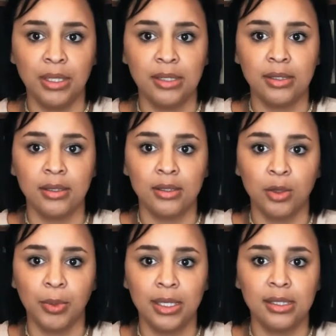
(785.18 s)
pieces or
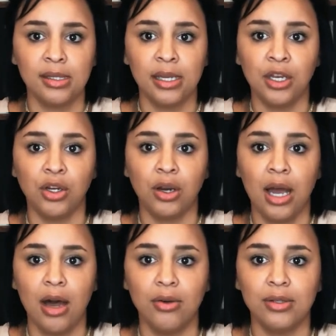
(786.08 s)
places in your
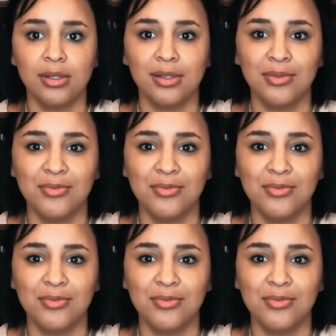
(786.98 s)
house.